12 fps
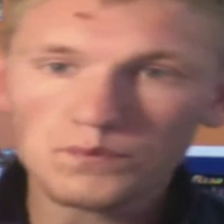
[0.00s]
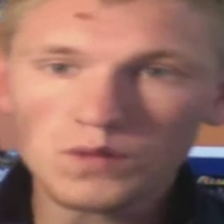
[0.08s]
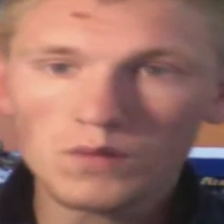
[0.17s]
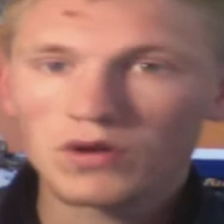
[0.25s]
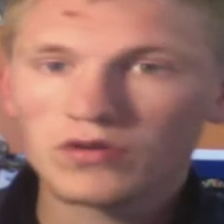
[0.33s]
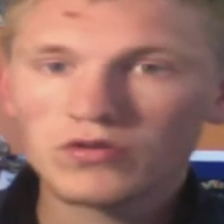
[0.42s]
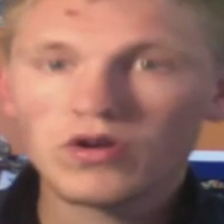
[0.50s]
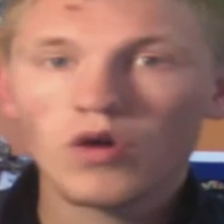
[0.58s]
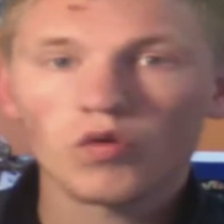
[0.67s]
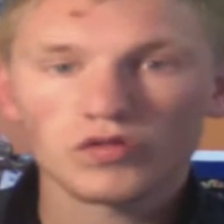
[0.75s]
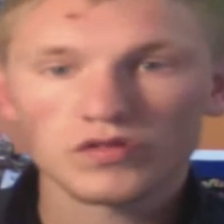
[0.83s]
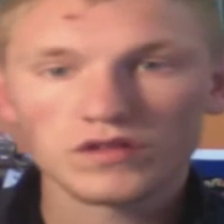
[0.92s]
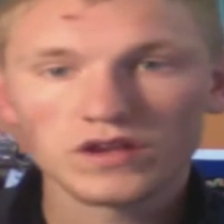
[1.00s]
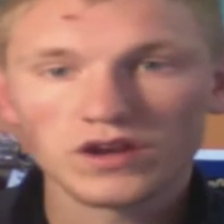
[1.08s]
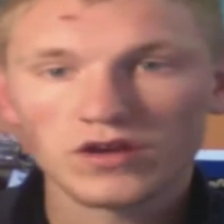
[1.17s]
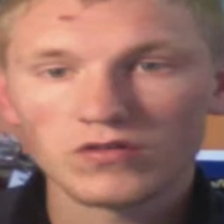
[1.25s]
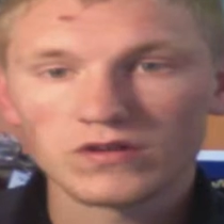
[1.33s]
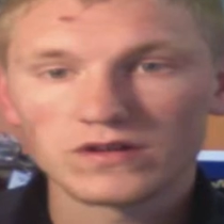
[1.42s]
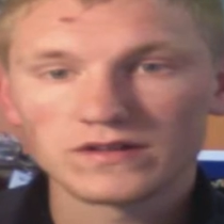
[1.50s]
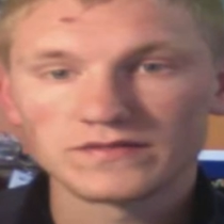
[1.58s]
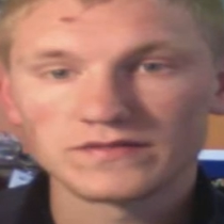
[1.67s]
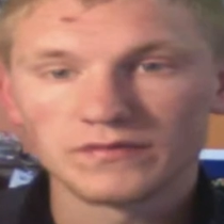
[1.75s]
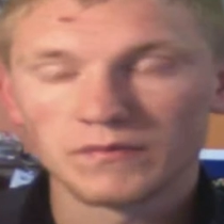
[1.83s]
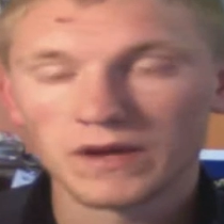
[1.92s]
but who knows?
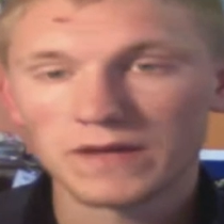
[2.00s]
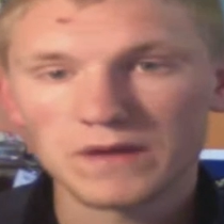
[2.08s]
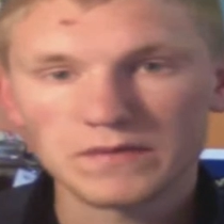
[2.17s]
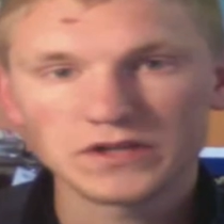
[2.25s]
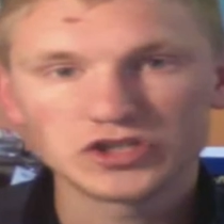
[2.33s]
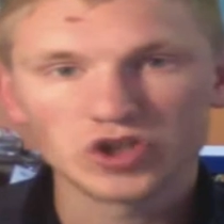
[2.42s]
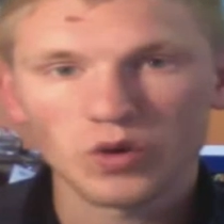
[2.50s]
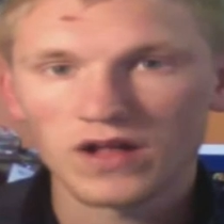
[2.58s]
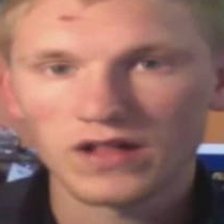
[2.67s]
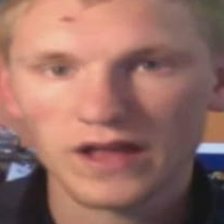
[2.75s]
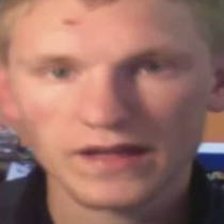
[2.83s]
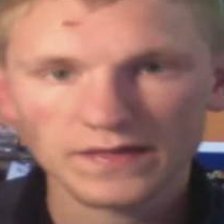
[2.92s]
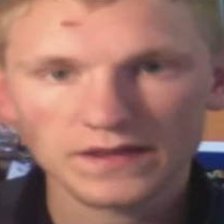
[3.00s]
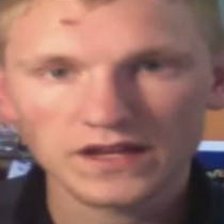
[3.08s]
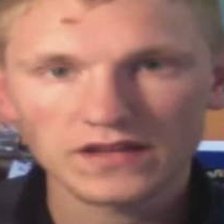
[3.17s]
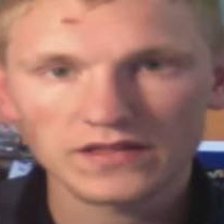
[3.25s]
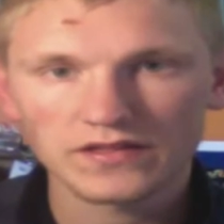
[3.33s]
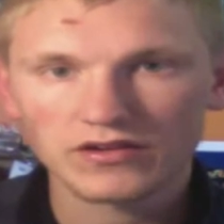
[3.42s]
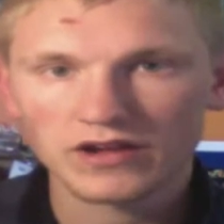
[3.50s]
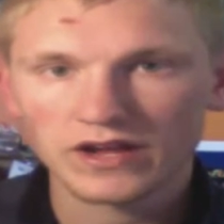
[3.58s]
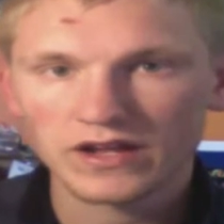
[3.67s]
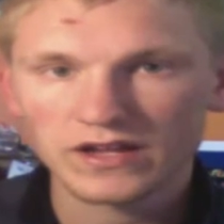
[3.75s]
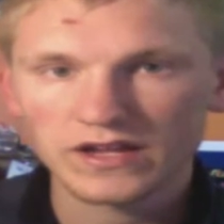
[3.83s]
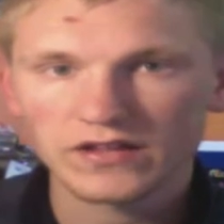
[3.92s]
Mike Bibby, Joel Anthony, they're
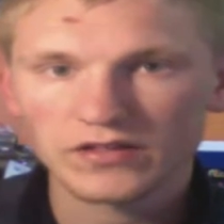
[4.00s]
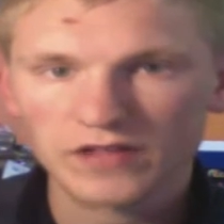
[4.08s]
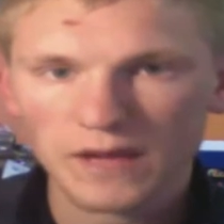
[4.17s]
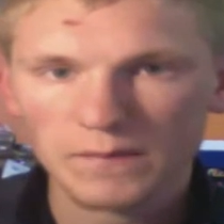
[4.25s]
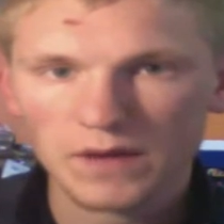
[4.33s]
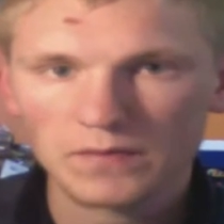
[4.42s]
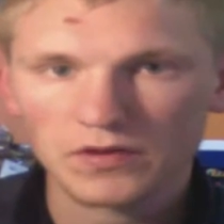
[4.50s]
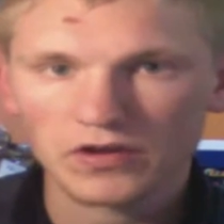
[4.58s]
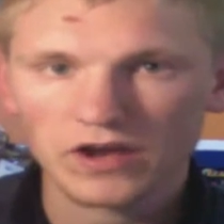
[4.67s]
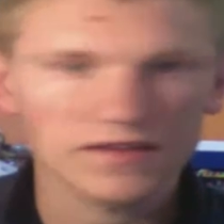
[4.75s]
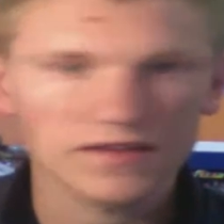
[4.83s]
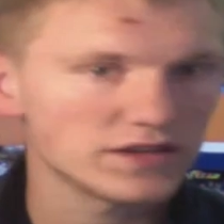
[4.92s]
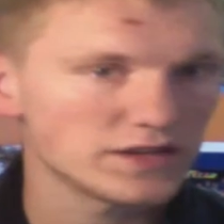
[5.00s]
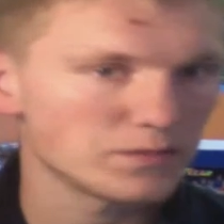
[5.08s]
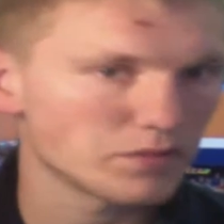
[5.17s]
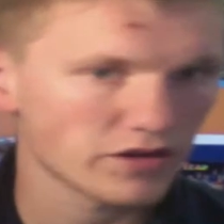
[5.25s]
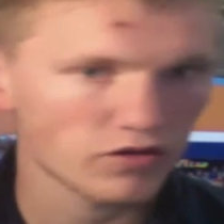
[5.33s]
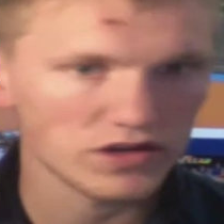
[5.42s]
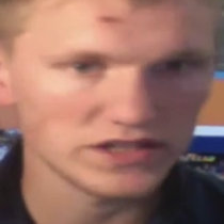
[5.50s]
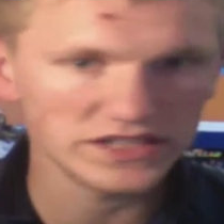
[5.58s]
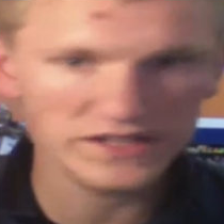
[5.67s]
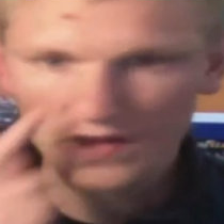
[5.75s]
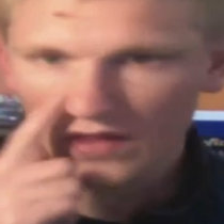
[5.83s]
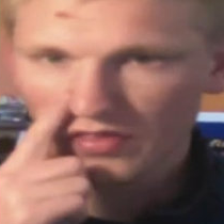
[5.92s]
going to need to step up. They're going to need to play great
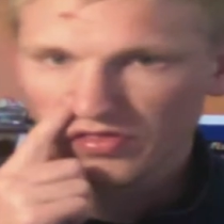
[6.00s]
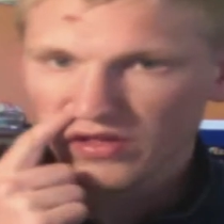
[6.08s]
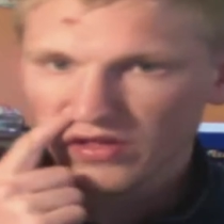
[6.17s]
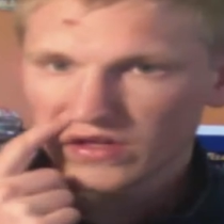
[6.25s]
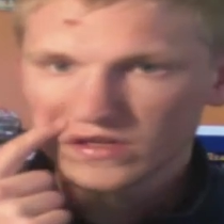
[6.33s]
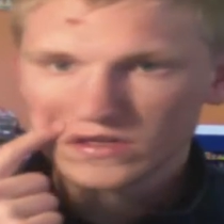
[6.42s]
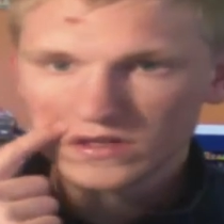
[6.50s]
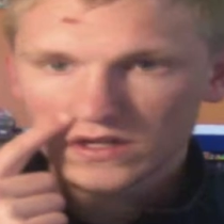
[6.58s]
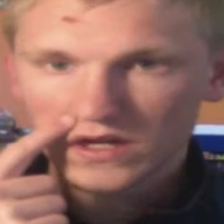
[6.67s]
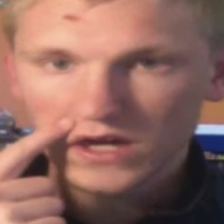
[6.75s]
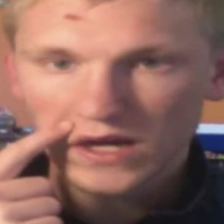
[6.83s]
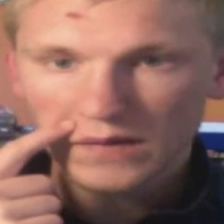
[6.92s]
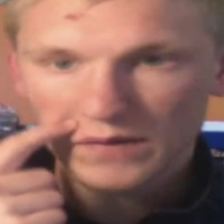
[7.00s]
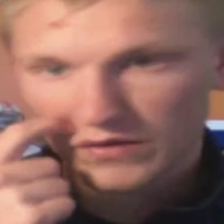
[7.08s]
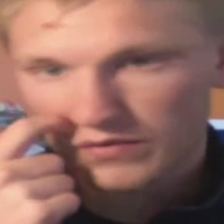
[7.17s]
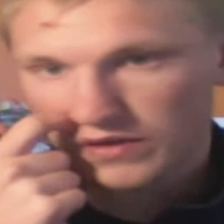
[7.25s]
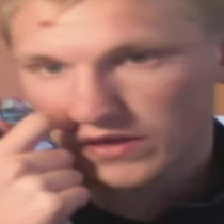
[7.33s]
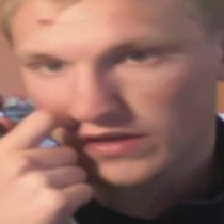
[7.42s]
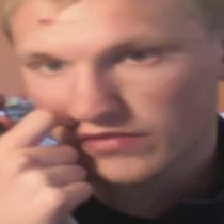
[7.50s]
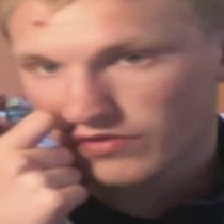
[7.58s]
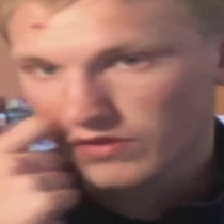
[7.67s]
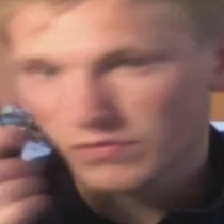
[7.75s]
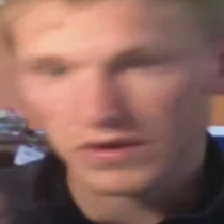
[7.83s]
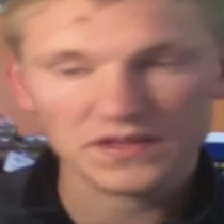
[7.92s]
defense. It'll be
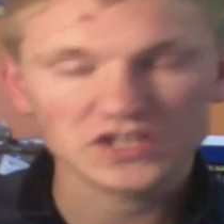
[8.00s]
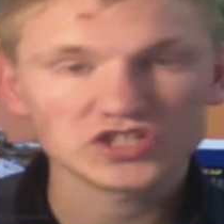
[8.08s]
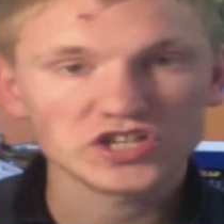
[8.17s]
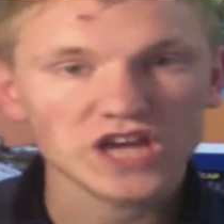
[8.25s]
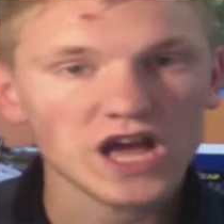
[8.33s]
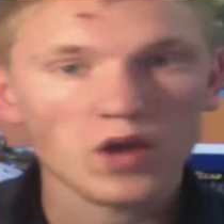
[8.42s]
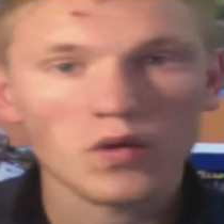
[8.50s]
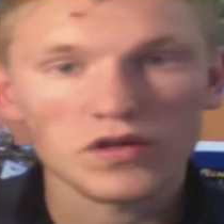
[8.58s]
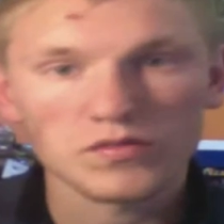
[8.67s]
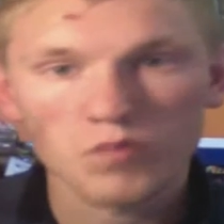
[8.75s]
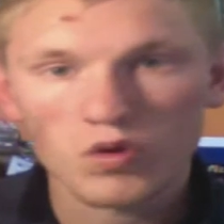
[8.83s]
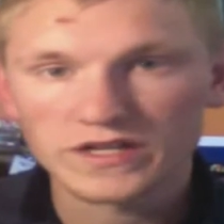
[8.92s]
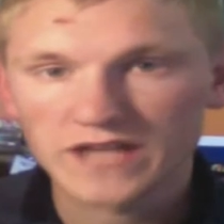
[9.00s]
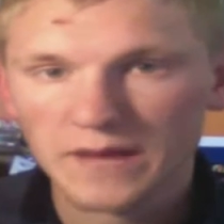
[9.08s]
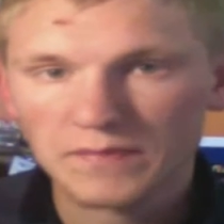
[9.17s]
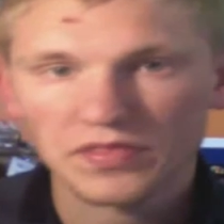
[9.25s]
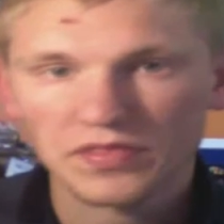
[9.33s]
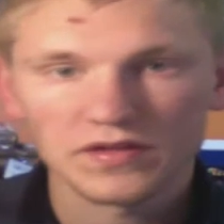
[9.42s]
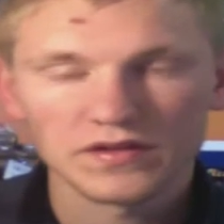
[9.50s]
interesting, but I think Chicago has more depth